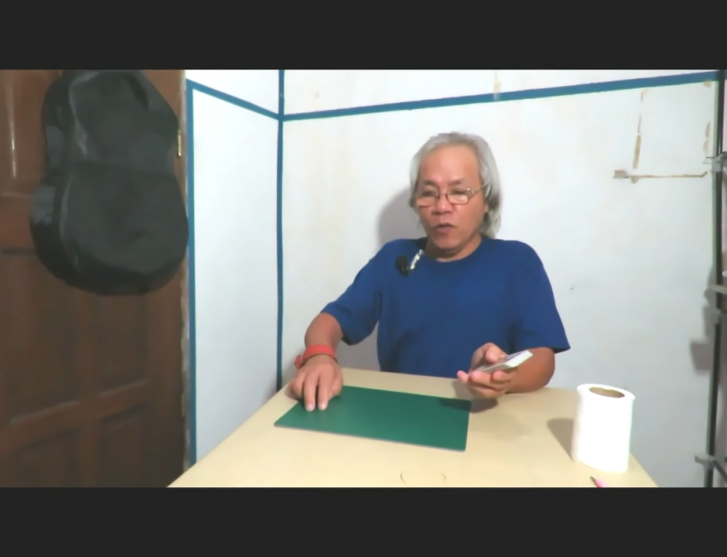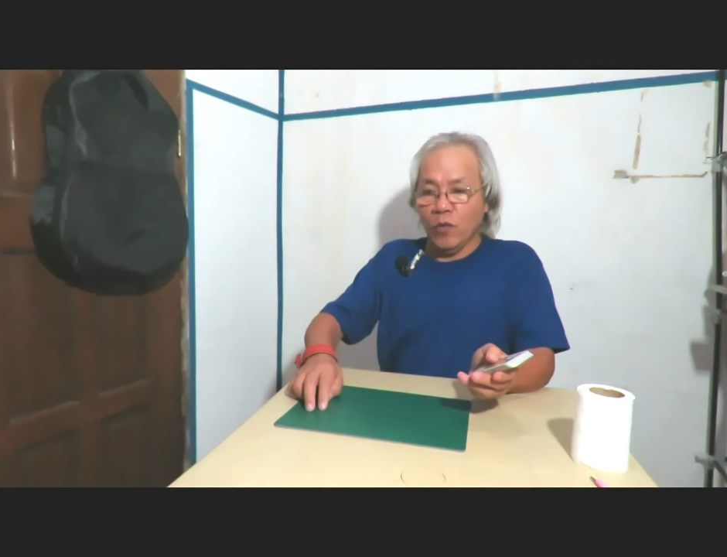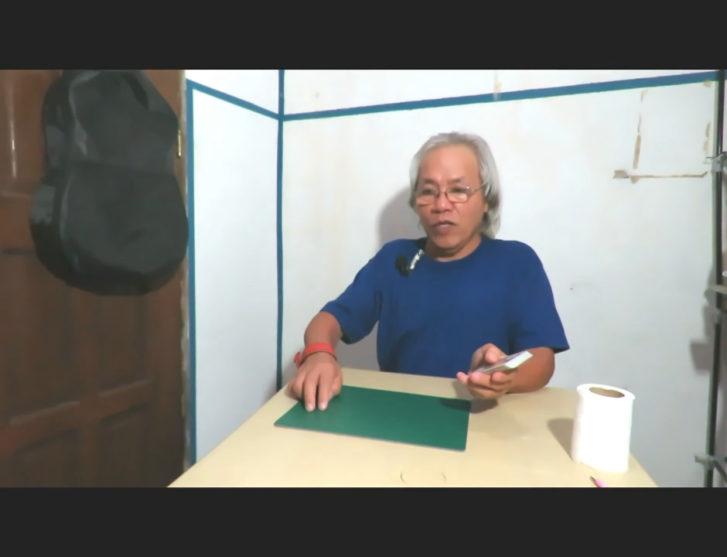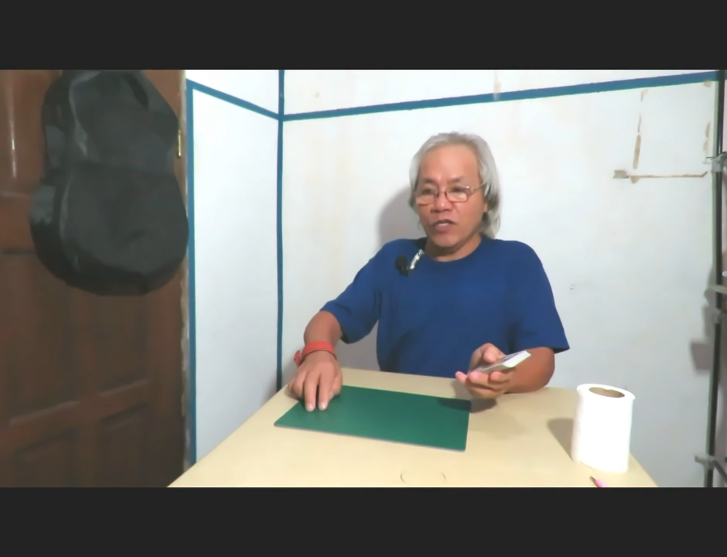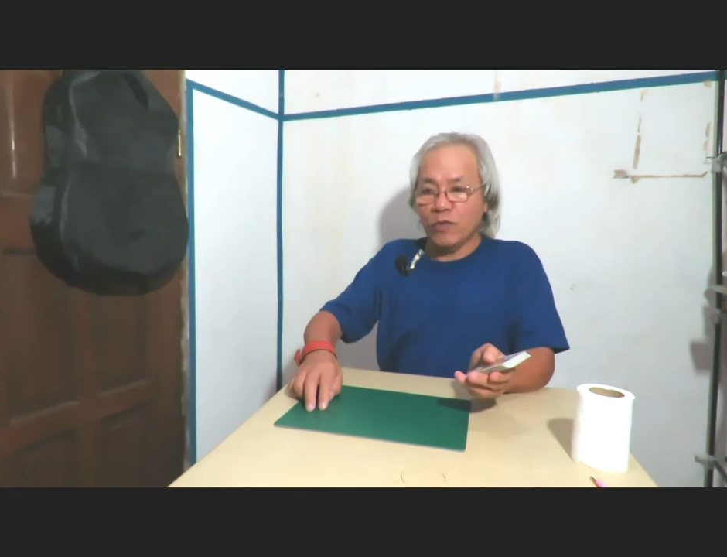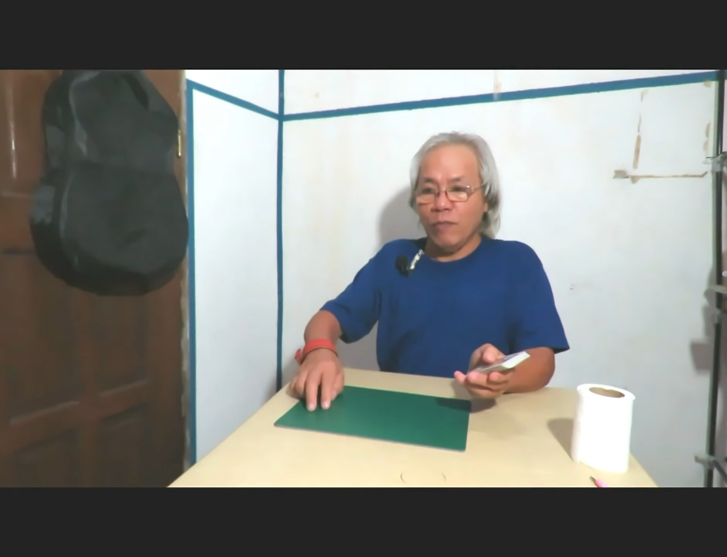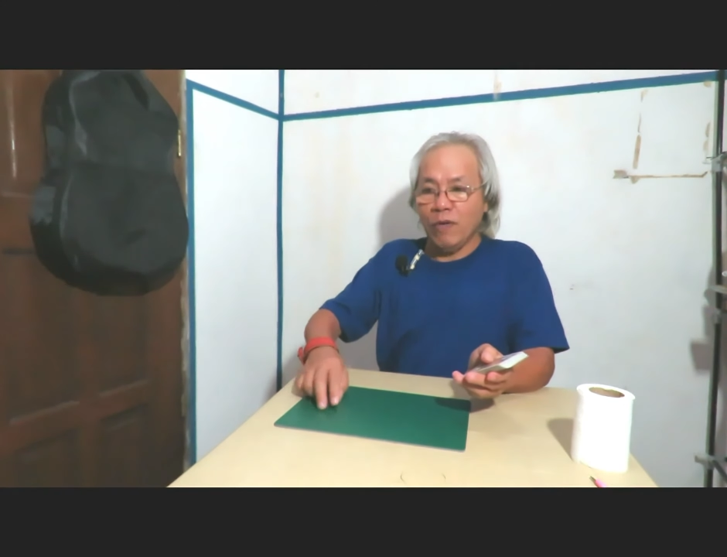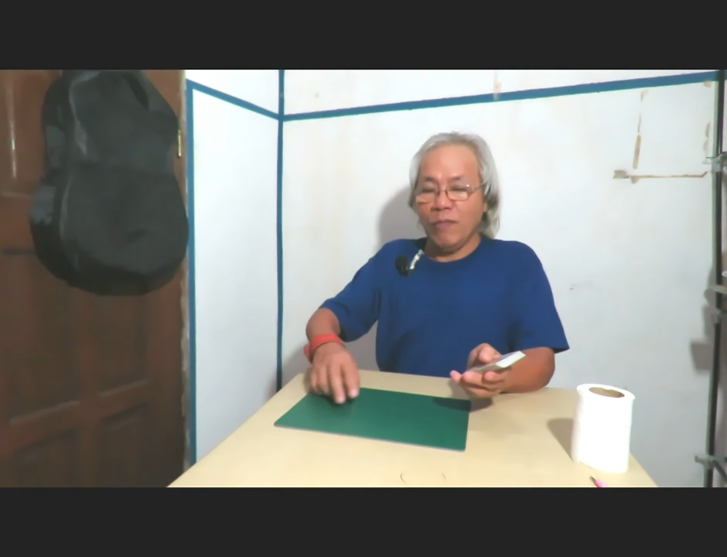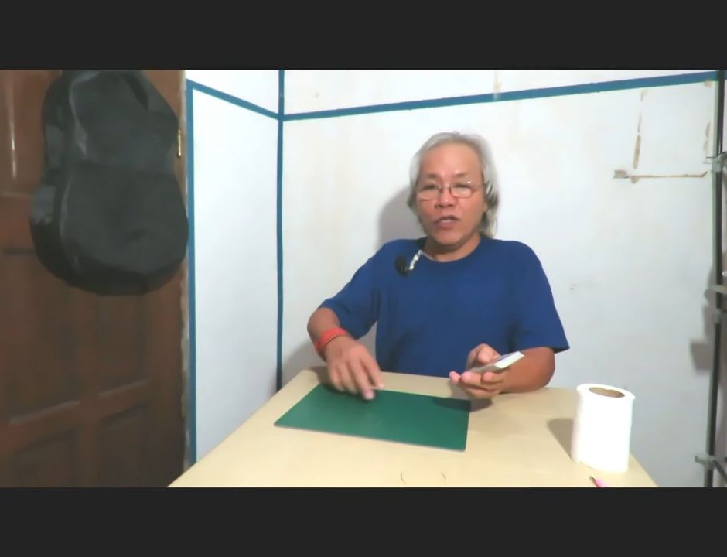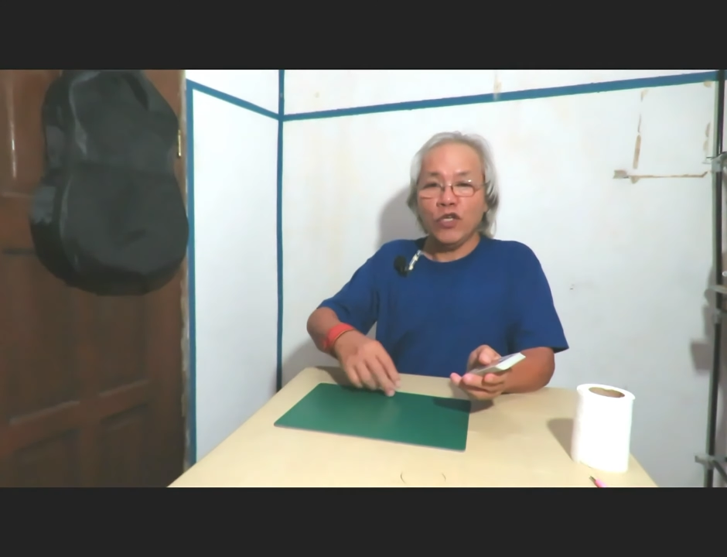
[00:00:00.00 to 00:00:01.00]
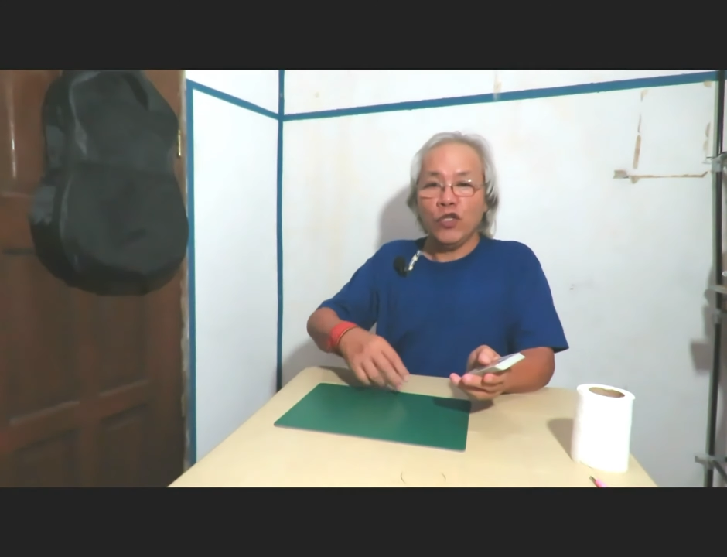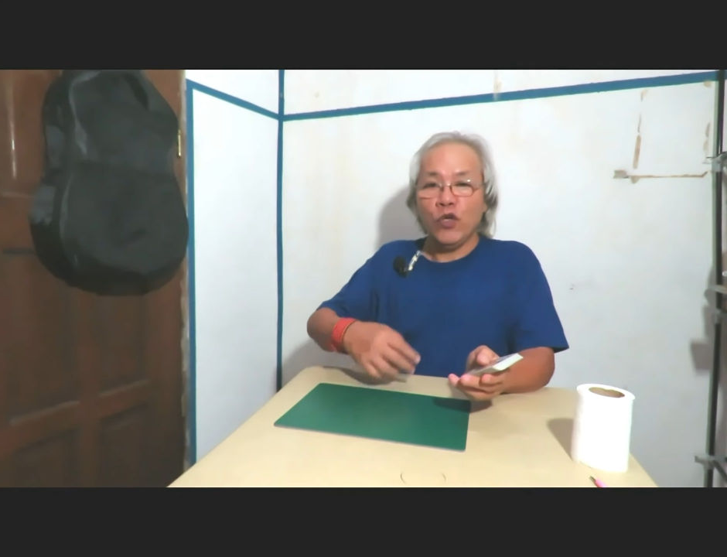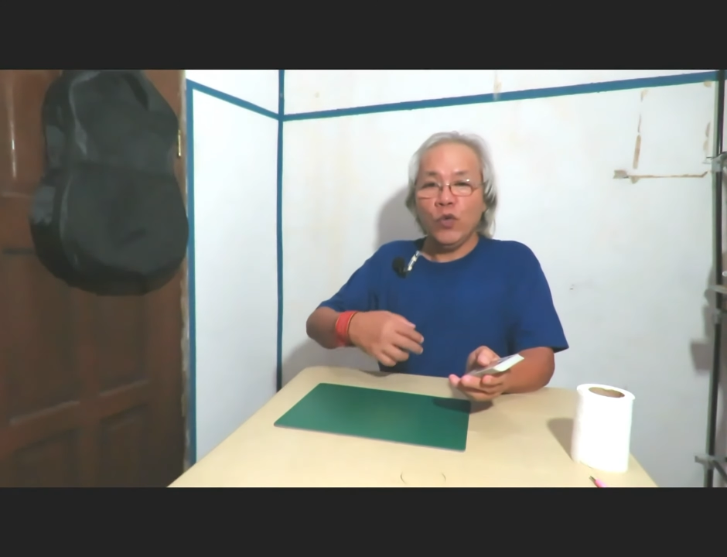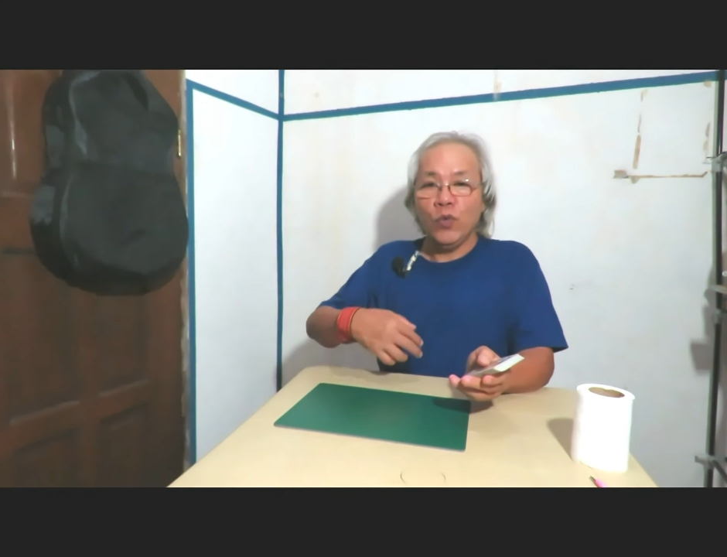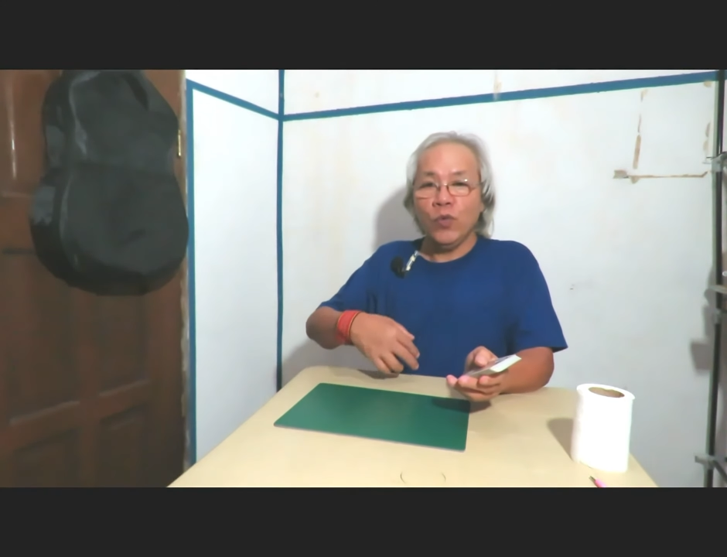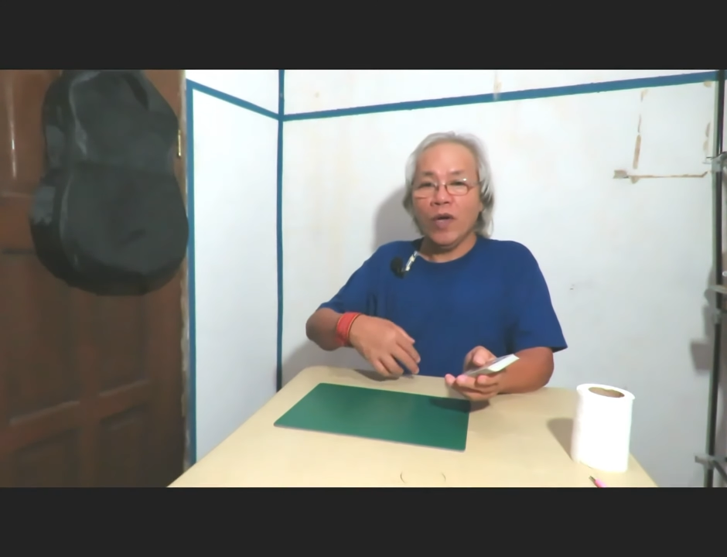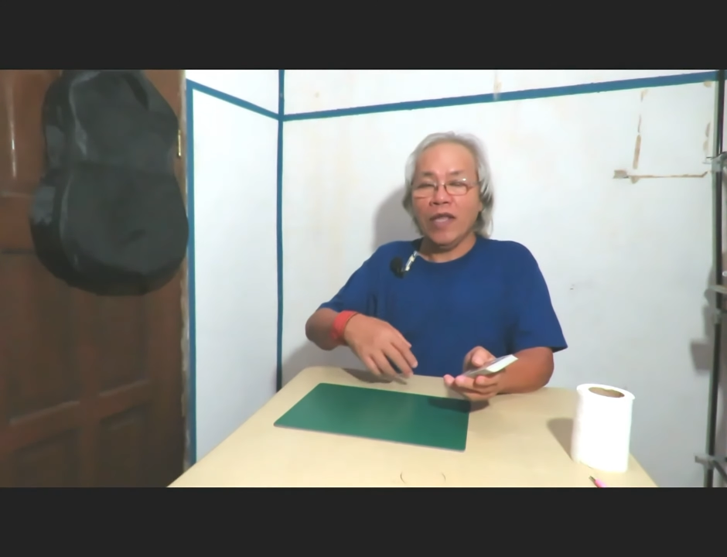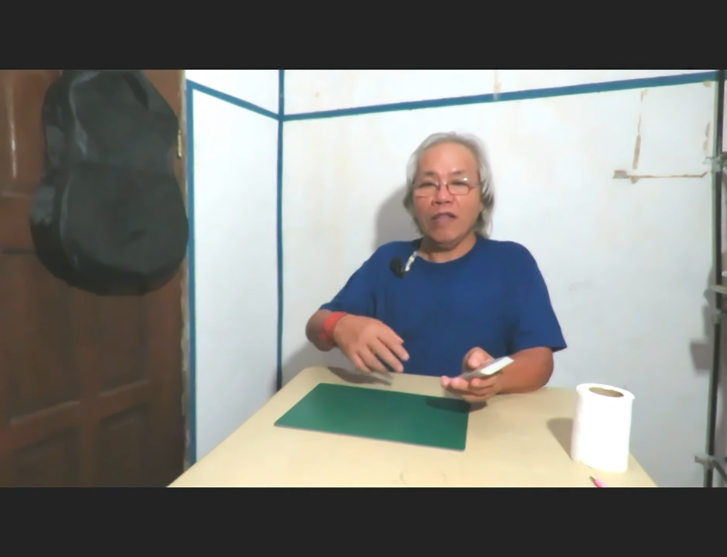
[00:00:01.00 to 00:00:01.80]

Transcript: it will just be between you